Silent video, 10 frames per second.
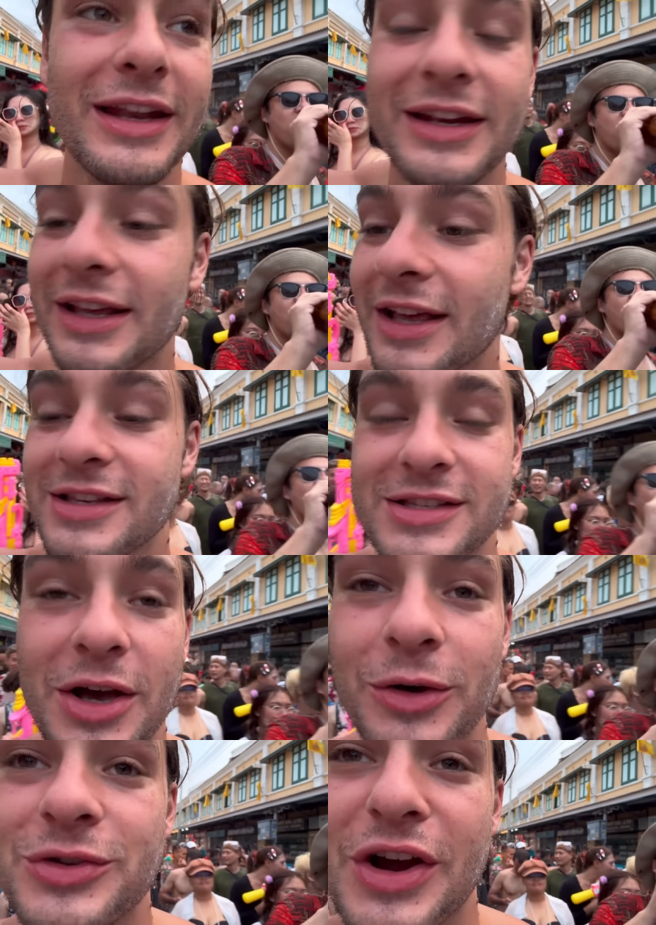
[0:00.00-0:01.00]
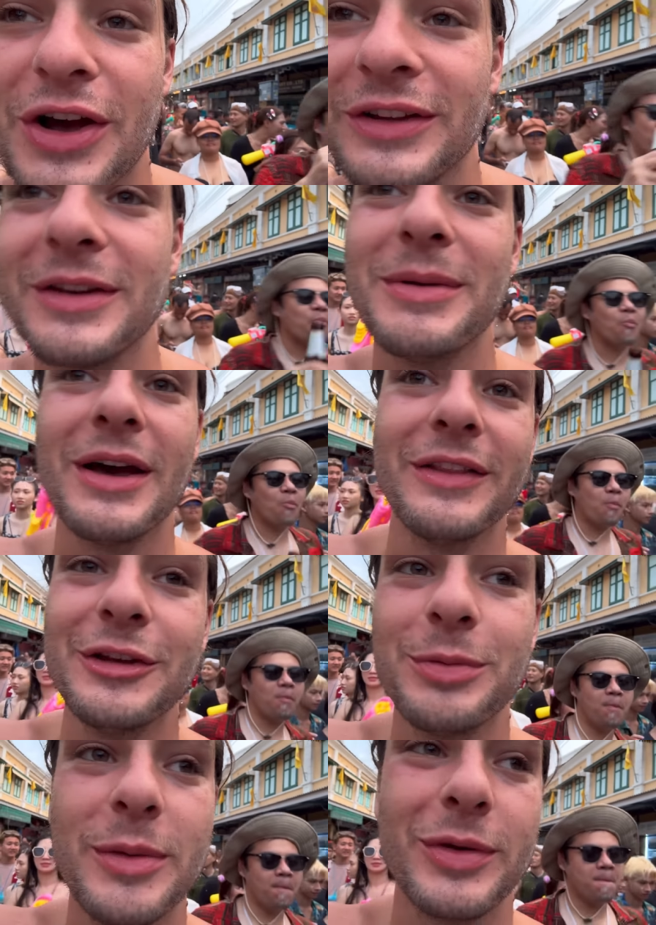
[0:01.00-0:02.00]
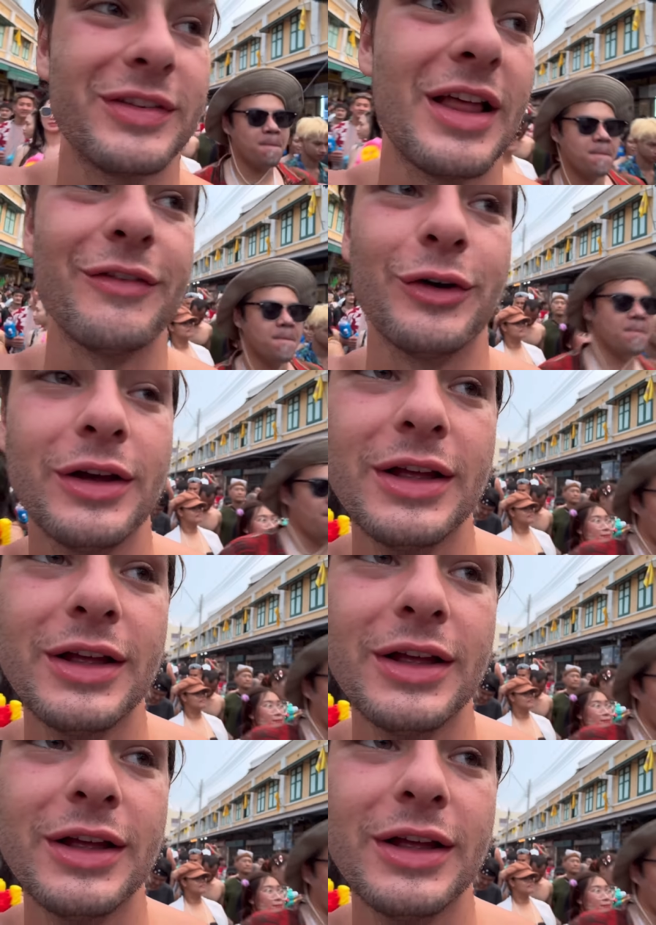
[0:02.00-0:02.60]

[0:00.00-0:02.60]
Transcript: need to get so drunk to be on these people's level.